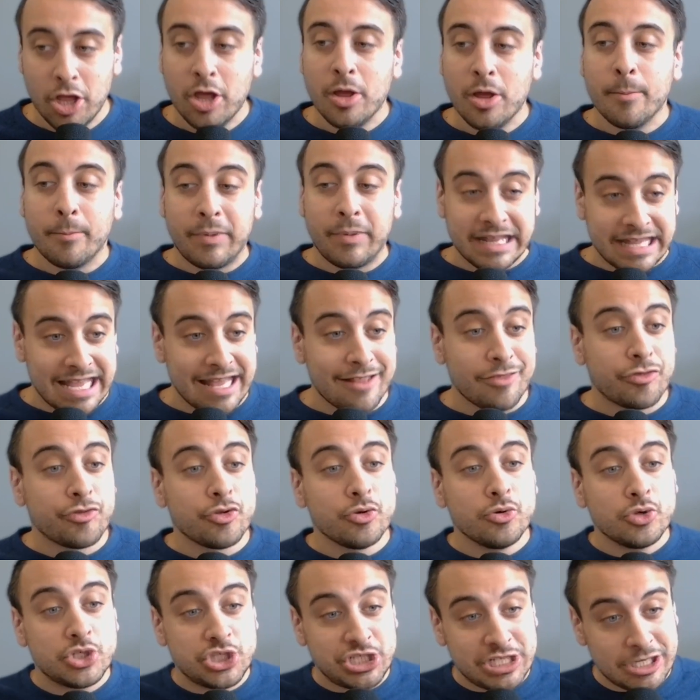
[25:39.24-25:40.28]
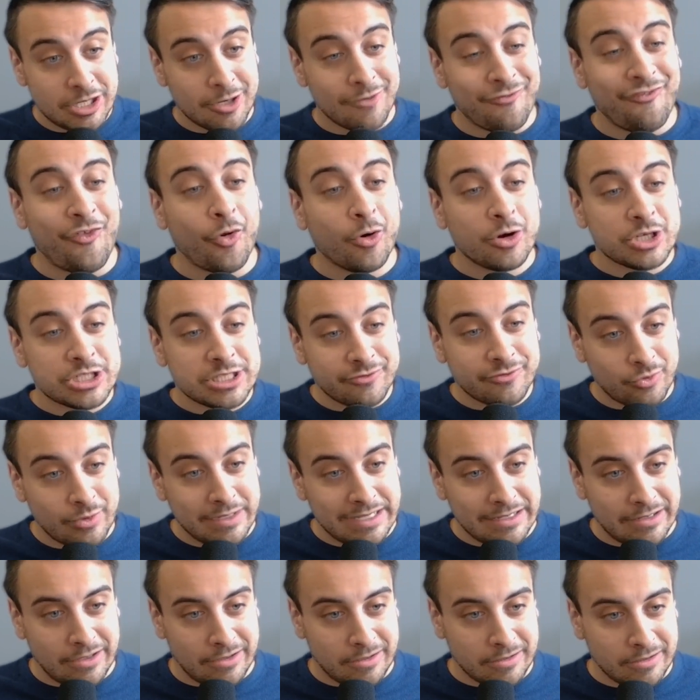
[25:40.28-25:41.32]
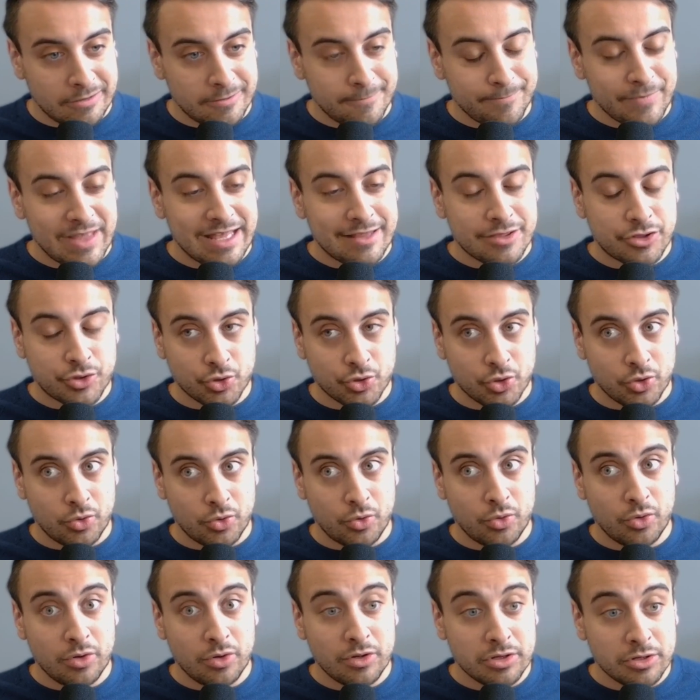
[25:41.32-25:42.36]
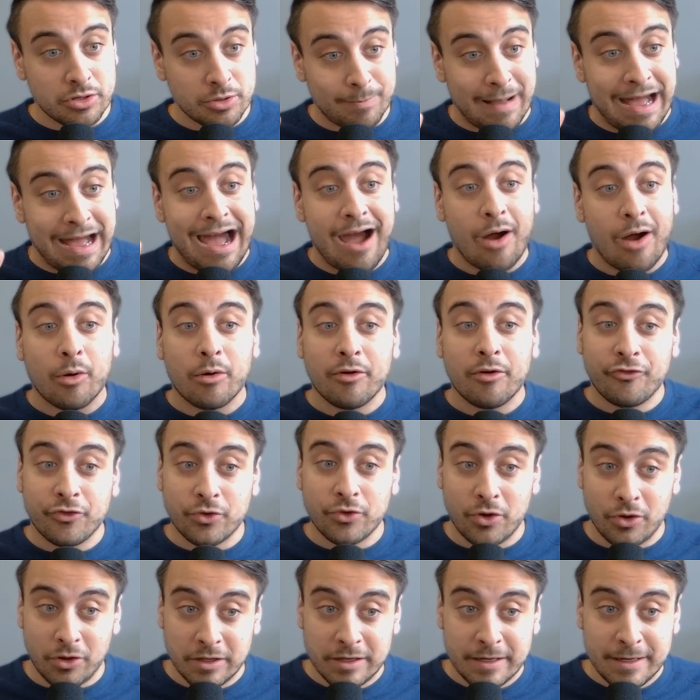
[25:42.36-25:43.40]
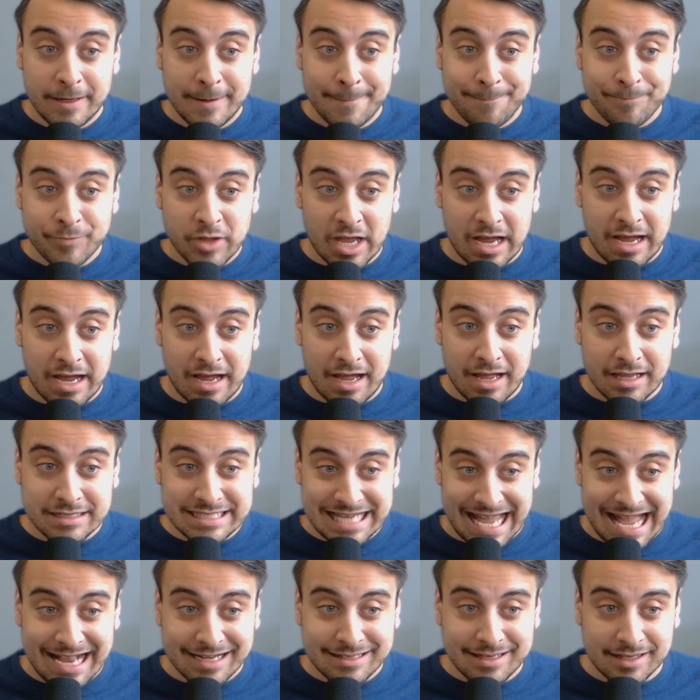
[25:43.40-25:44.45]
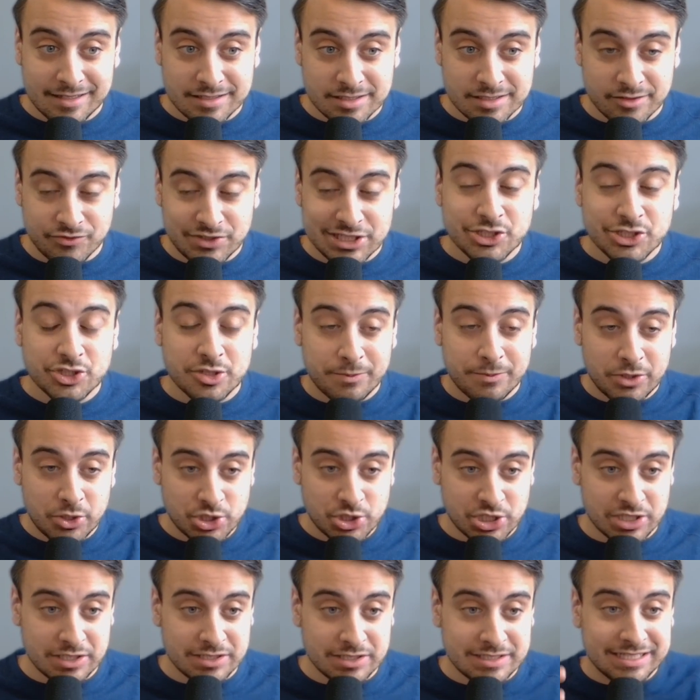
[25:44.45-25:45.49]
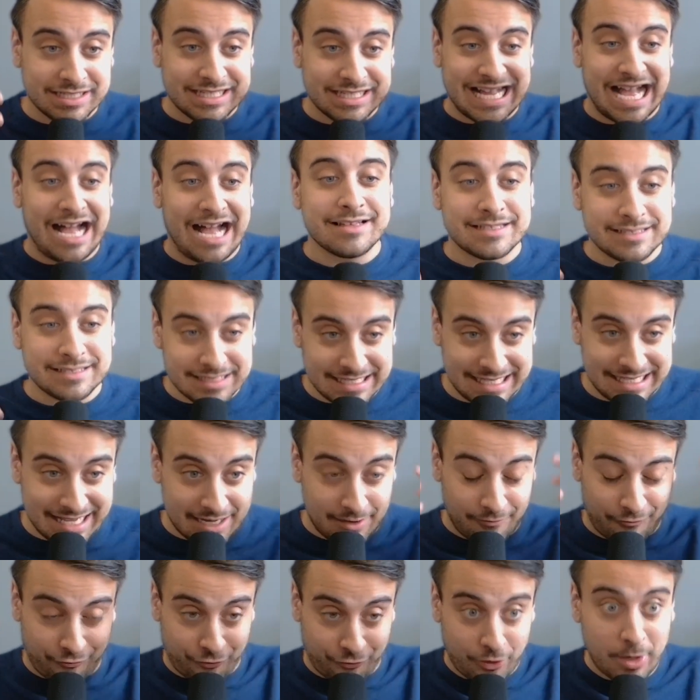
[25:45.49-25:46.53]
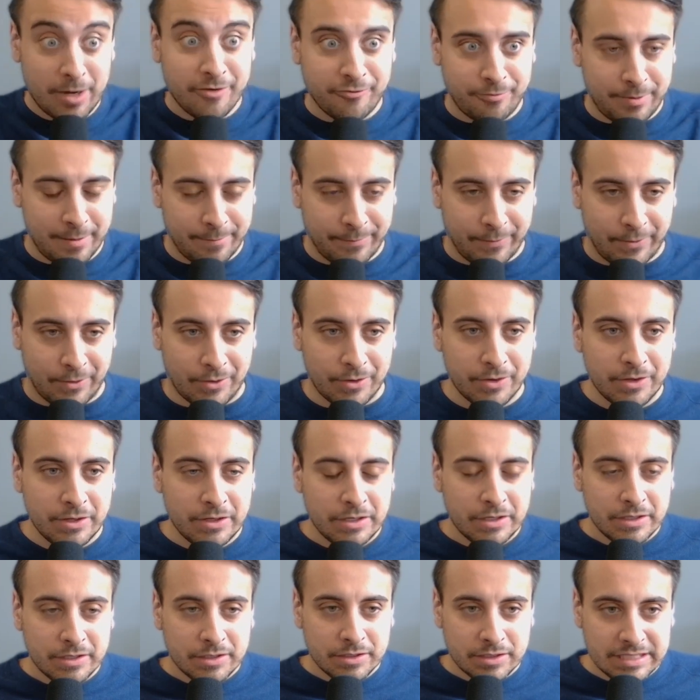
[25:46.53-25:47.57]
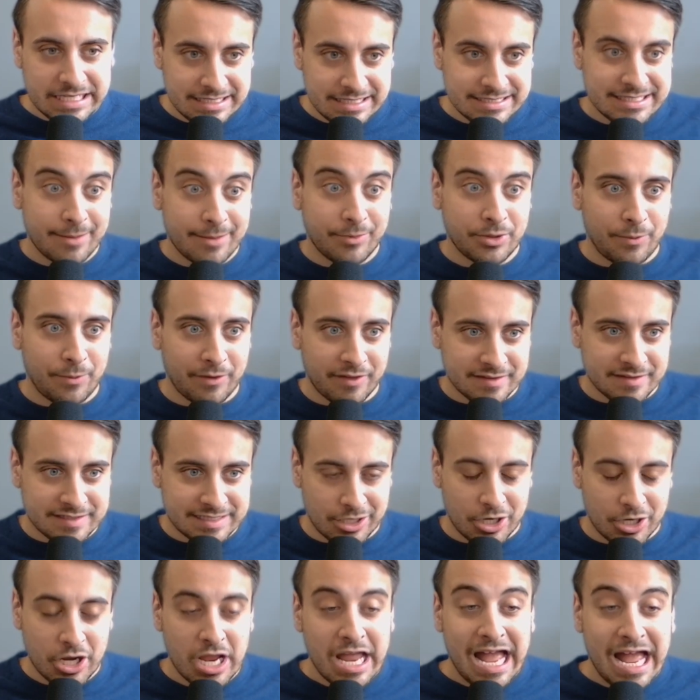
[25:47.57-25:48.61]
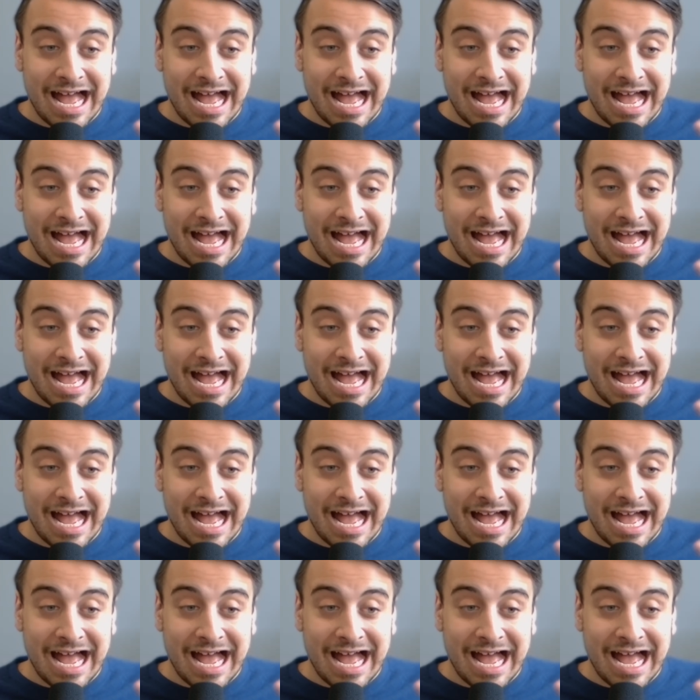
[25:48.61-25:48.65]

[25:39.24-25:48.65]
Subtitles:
But again, through sheer force of will and through powerful tactics of distribution to constantly get in front of people, he's able to bring this together.